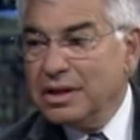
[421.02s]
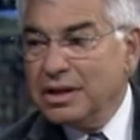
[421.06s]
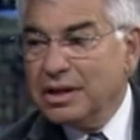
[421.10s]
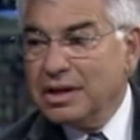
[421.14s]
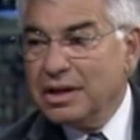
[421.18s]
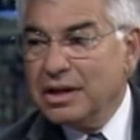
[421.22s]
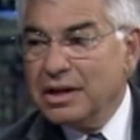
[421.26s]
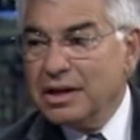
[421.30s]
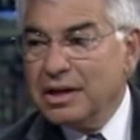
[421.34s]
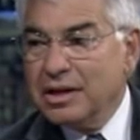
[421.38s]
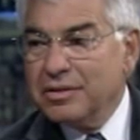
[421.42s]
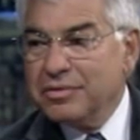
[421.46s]
uh,
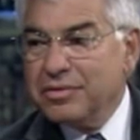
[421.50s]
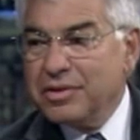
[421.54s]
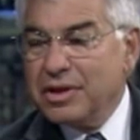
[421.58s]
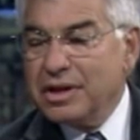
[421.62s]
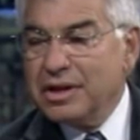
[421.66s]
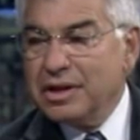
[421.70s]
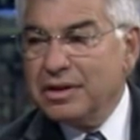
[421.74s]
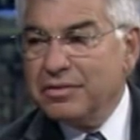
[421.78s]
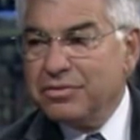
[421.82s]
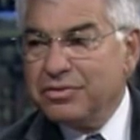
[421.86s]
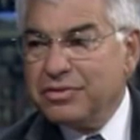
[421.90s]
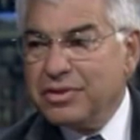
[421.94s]

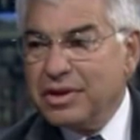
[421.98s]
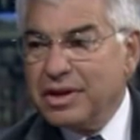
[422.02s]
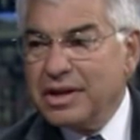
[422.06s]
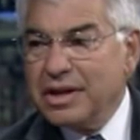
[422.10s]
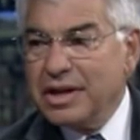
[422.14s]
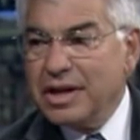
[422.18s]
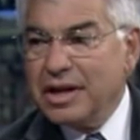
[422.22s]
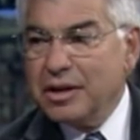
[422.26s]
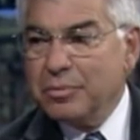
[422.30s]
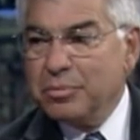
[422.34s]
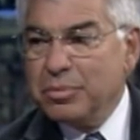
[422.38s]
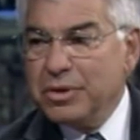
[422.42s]
than if they
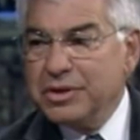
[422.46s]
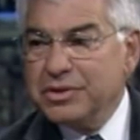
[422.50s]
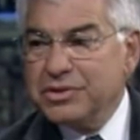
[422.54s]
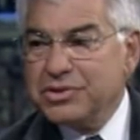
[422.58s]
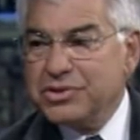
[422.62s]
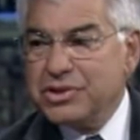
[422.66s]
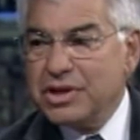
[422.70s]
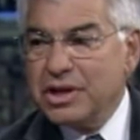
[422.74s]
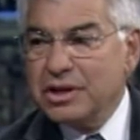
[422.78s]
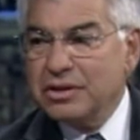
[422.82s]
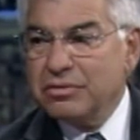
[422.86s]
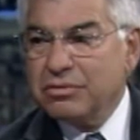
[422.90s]
had been
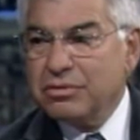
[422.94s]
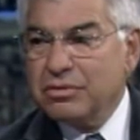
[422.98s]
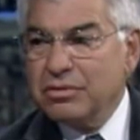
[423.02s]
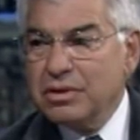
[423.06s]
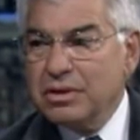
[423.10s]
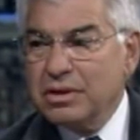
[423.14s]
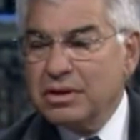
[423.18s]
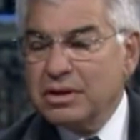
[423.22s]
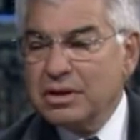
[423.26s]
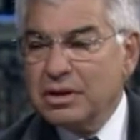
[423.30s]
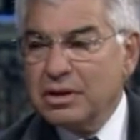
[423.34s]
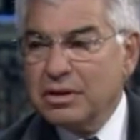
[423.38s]
sent
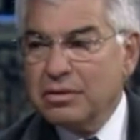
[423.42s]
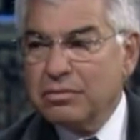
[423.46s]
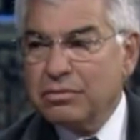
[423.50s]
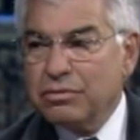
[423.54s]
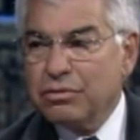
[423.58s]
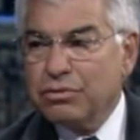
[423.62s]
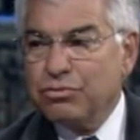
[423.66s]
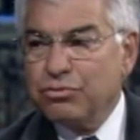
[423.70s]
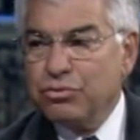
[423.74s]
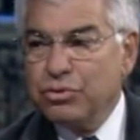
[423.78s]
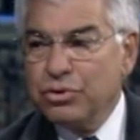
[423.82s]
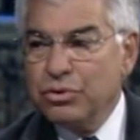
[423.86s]
uh,
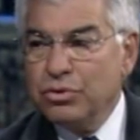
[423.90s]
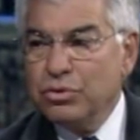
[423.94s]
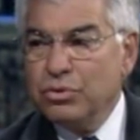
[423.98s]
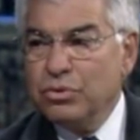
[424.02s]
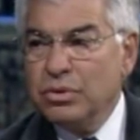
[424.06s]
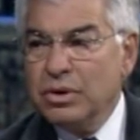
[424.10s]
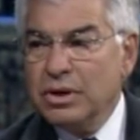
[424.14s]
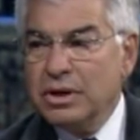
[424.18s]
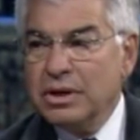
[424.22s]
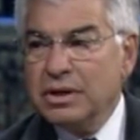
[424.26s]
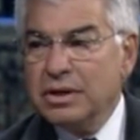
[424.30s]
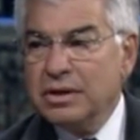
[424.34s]
through
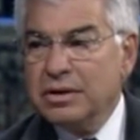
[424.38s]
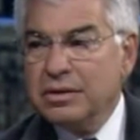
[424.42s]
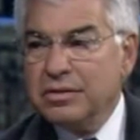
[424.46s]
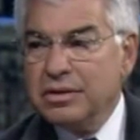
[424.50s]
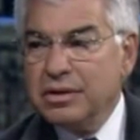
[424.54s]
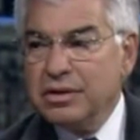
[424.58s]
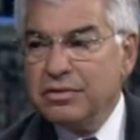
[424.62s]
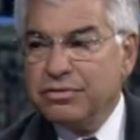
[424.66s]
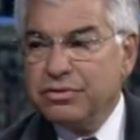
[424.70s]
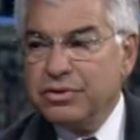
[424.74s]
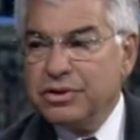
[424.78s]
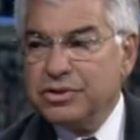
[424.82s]

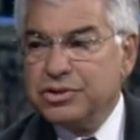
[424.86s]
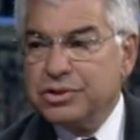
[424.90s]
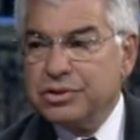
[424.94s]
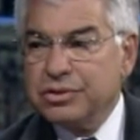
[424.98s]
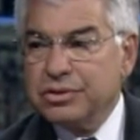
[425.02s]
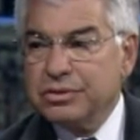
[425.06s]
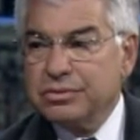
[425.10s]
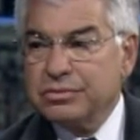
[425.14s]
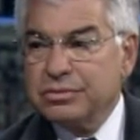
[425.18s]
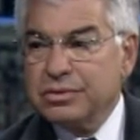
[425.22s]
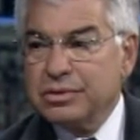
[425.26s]
the official